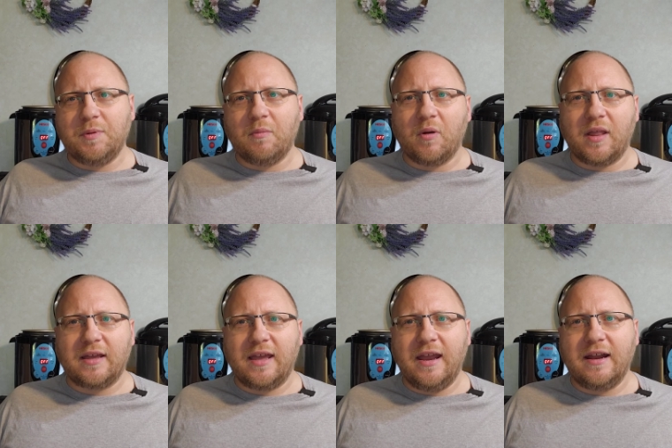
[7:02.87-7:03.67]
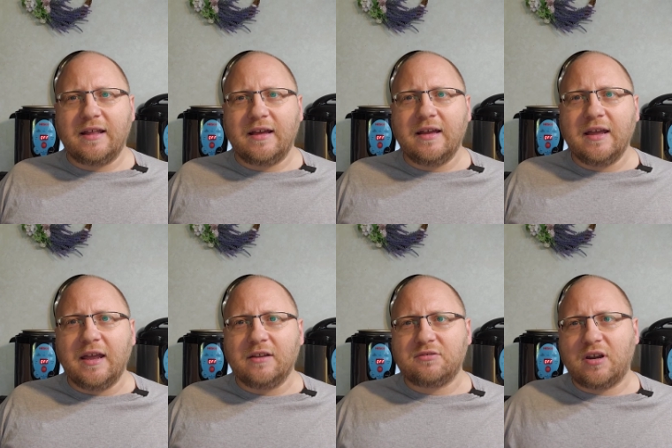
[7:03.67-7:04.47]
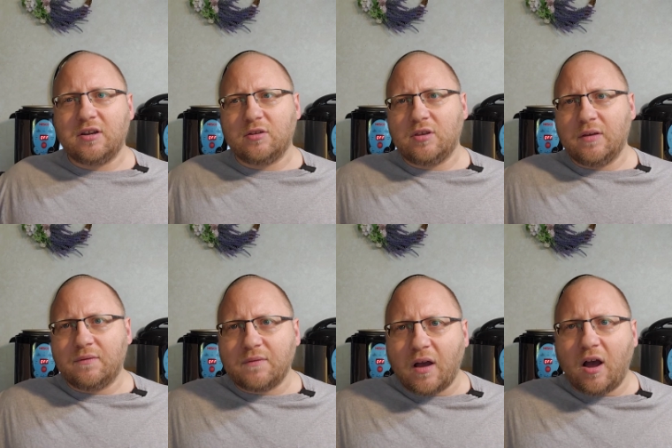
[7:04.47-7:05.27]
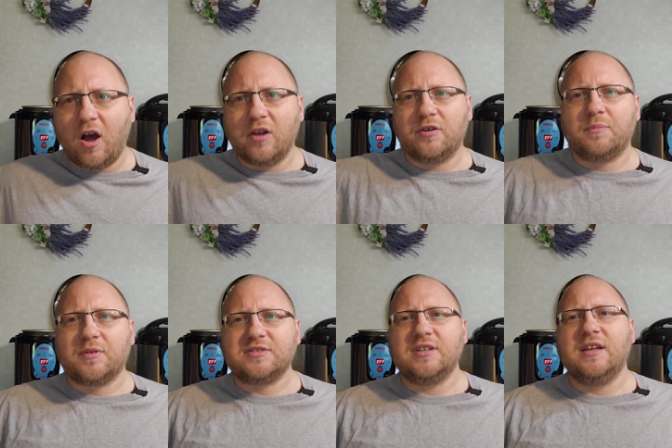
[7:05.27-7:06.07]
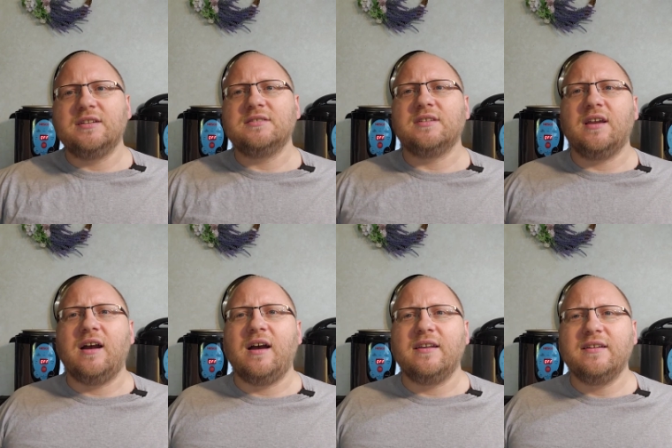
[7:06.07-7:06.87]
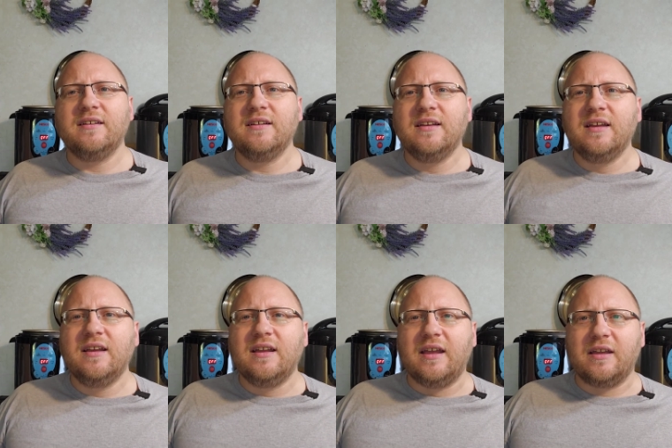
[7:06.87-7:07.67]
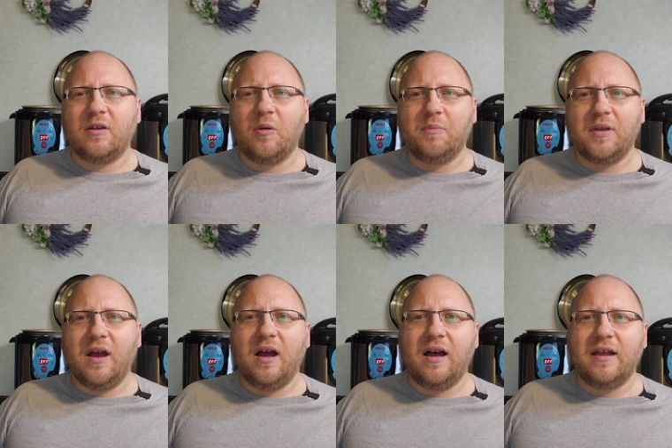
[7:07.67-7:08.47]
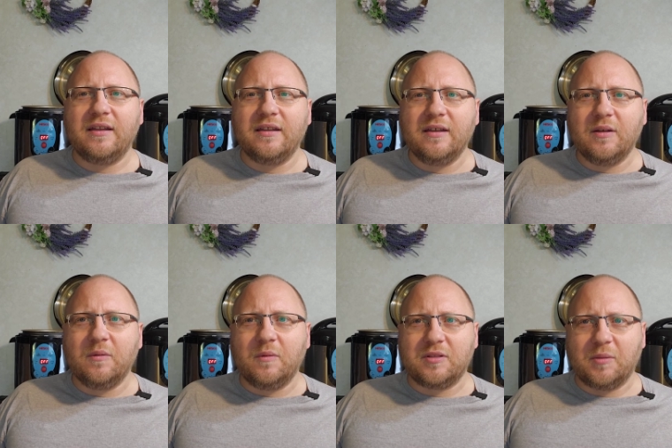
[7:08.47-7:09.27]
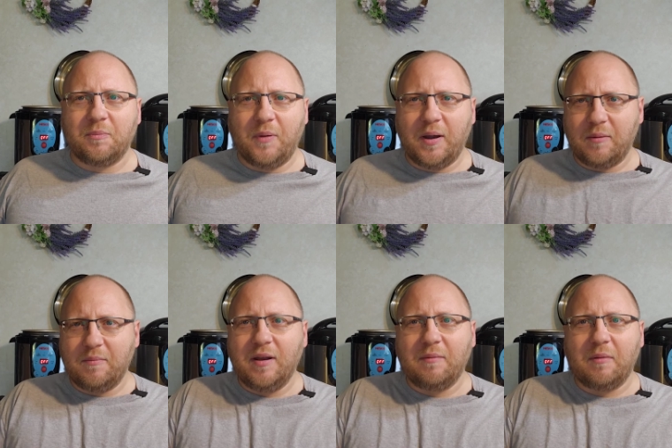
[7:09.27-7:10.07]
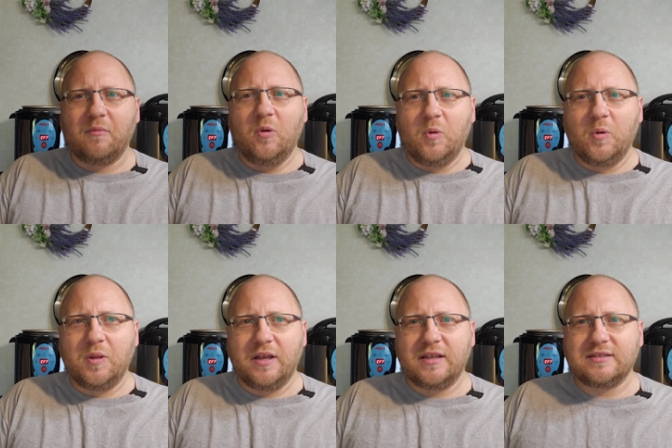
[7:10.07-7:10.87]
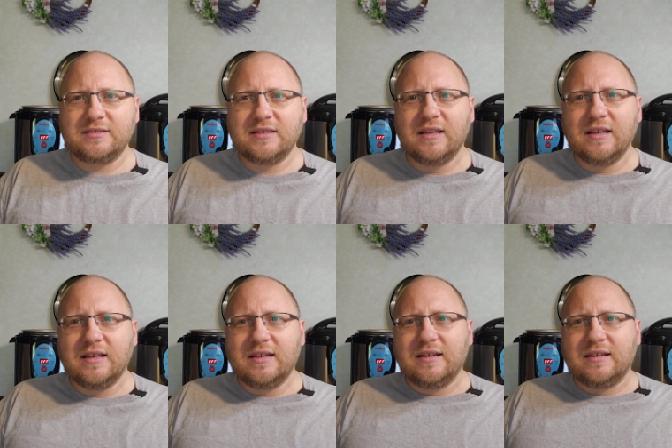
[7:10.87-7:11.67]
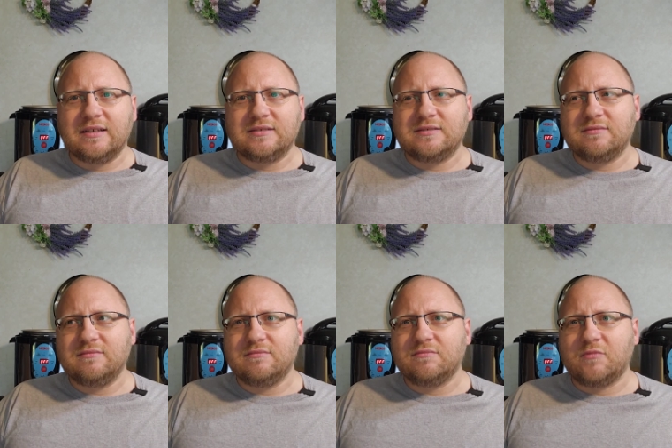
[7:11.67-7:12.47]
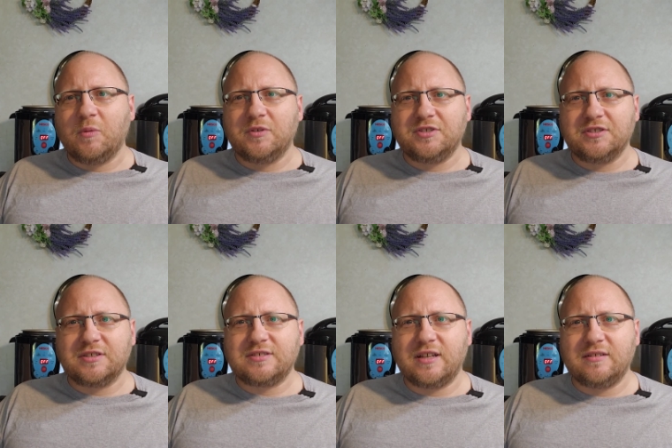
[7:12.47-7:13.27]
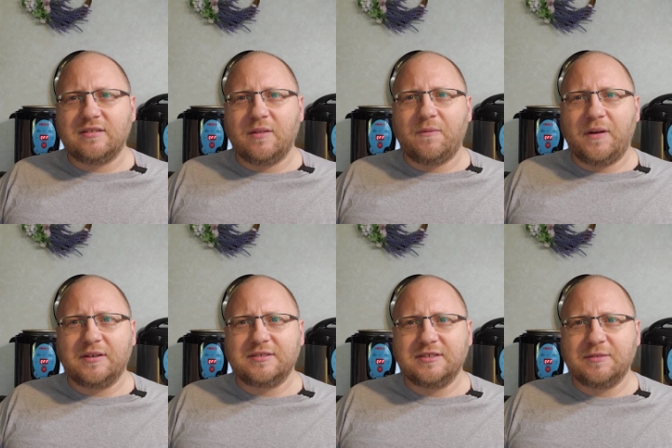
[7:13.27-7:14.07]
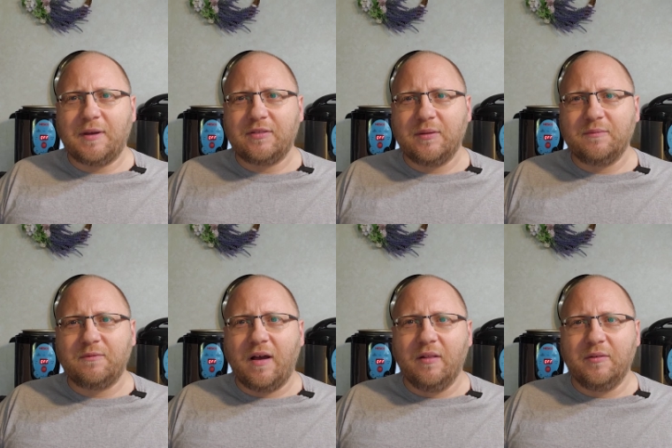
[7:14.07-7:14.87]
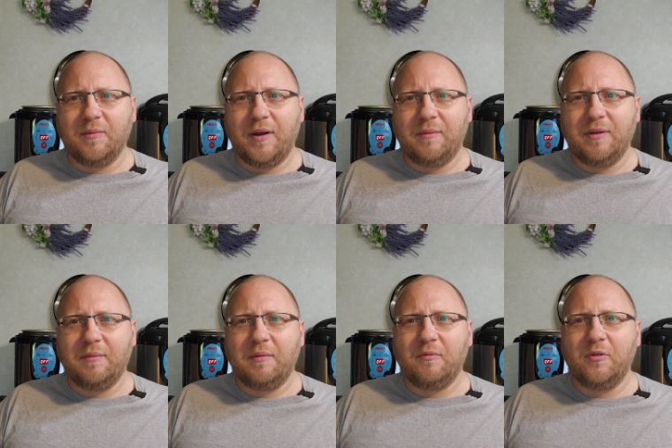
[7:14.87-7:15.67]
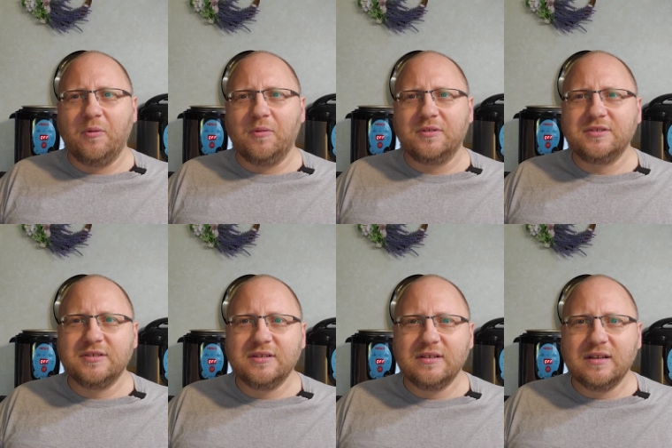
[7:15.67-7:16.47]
be more like Anna and try to give 100% to God and go beyond what the bare minimum rule is. Because read what Jesus said to the Pharisees about them following the bare minimum rules.